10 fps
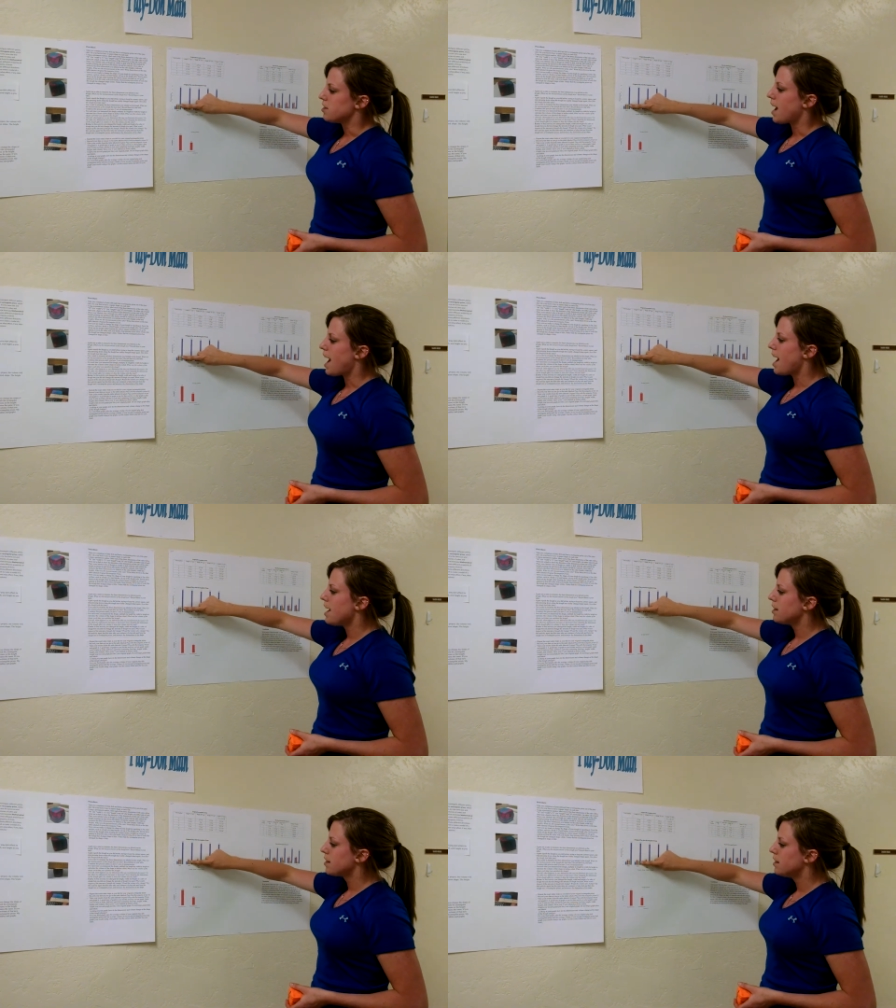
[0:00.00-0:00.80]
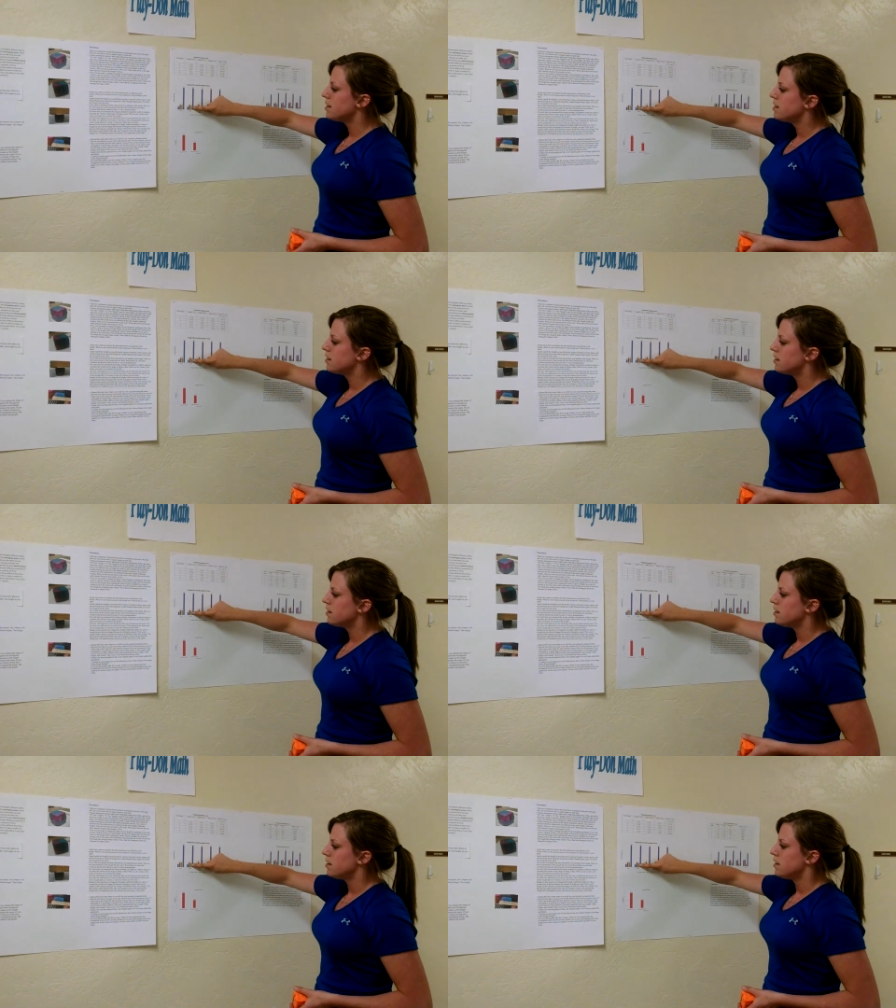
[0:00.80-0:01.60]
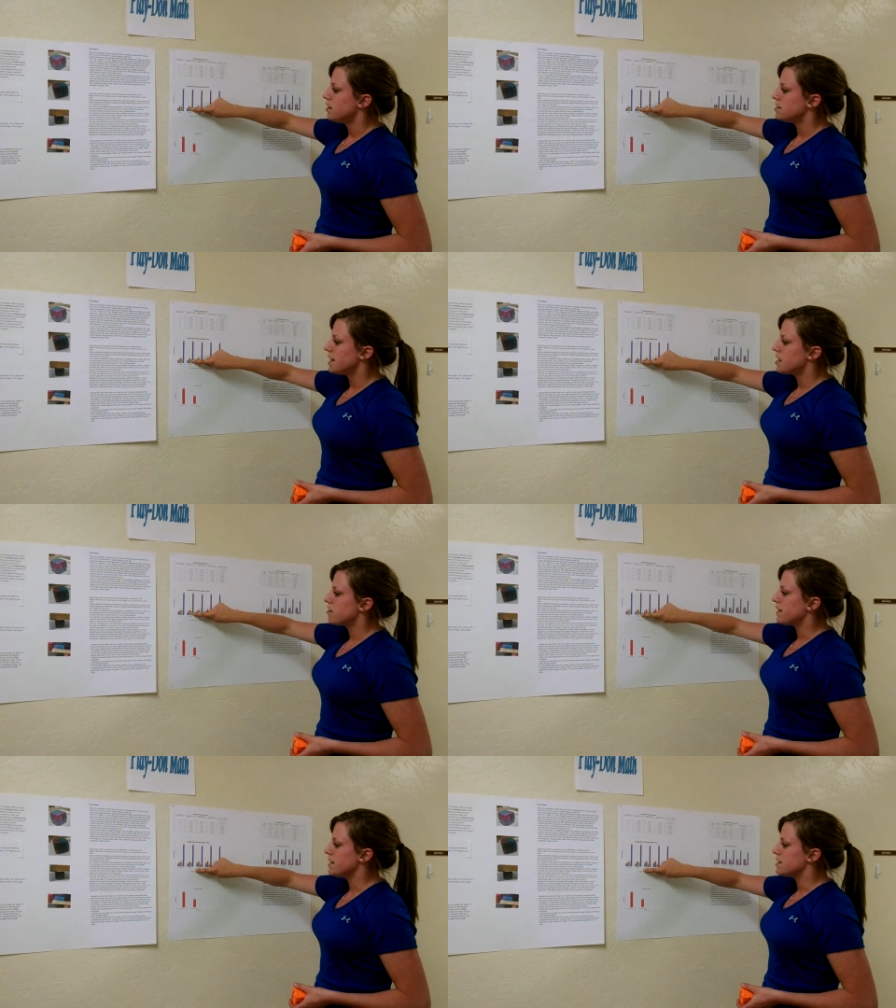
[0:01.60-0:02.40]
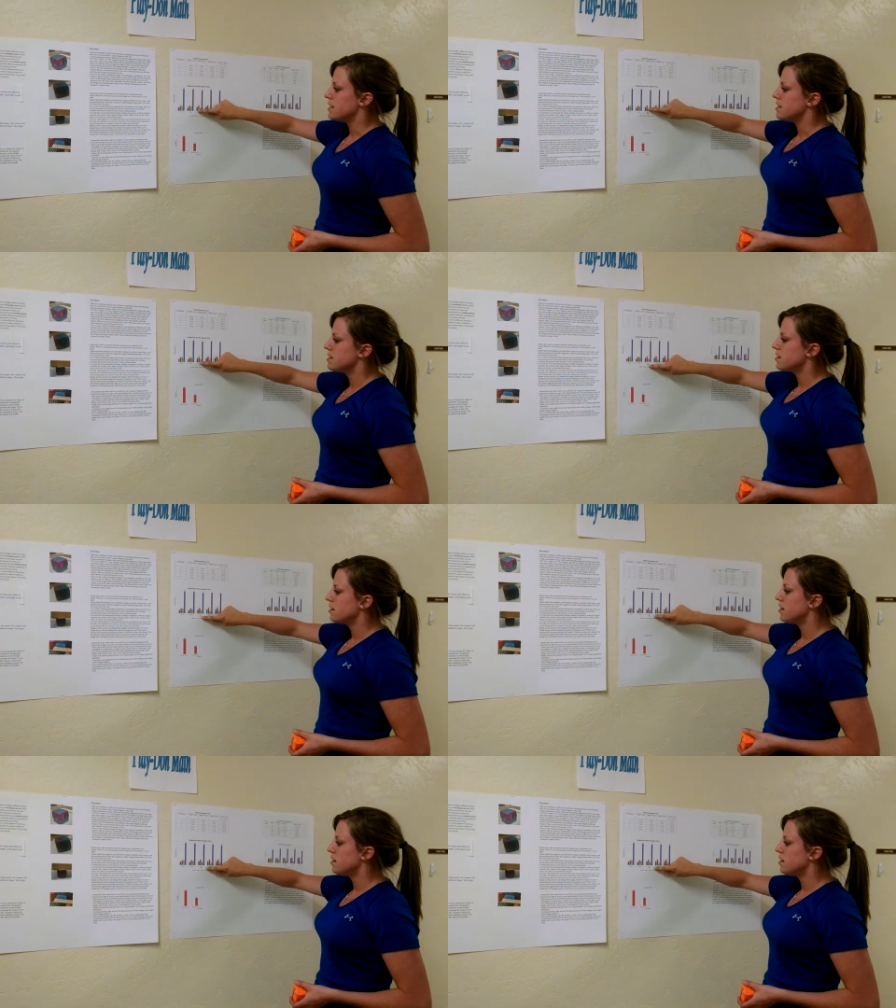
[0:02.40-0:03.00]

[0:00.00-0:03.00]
your height decreases,